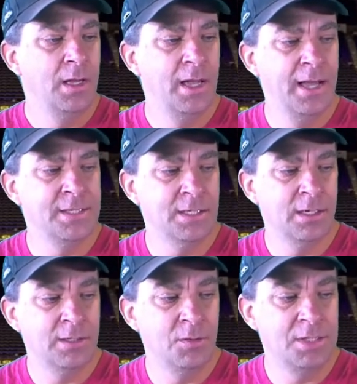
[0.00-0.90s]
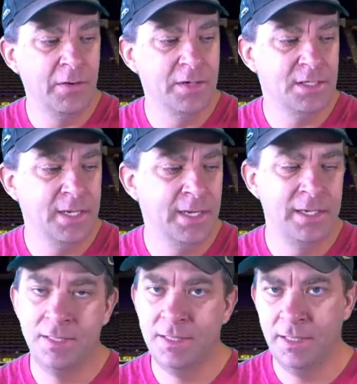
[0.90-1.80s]
As Darius
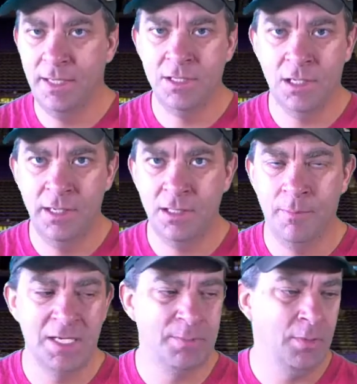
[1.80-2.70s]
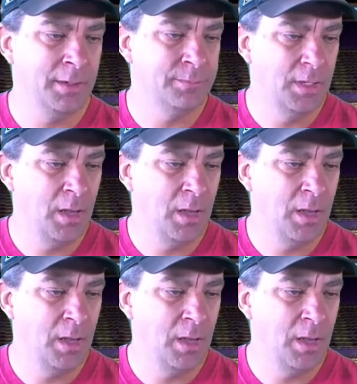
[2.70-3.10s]
Days, he's our best player.